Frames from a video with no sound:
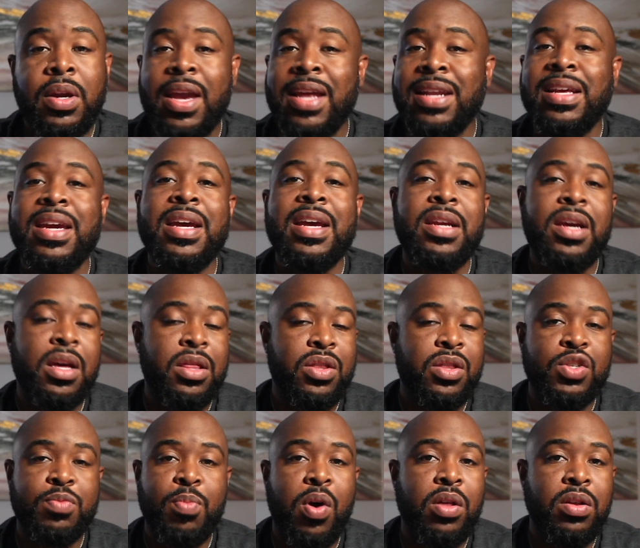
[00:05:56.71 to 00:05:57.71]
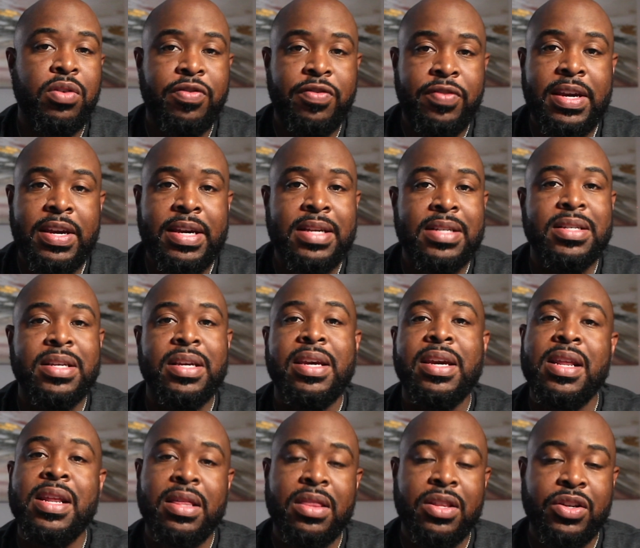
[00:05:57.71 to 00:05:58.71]
and any other smaller fees in
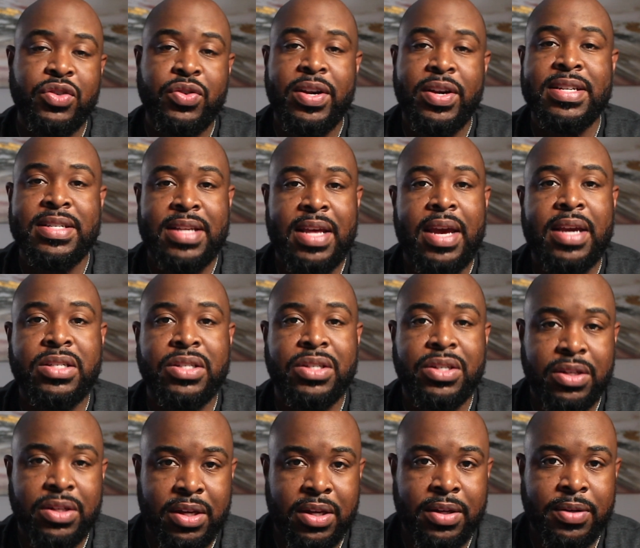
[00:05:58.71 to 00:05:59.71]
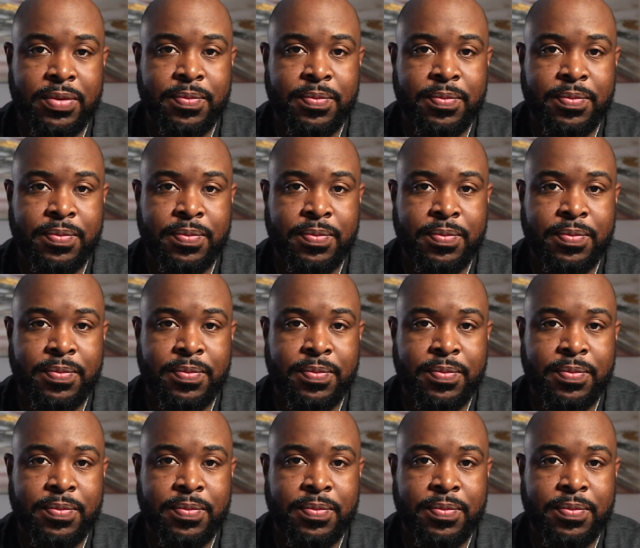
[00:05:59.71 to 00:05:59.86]
getting the transaction done.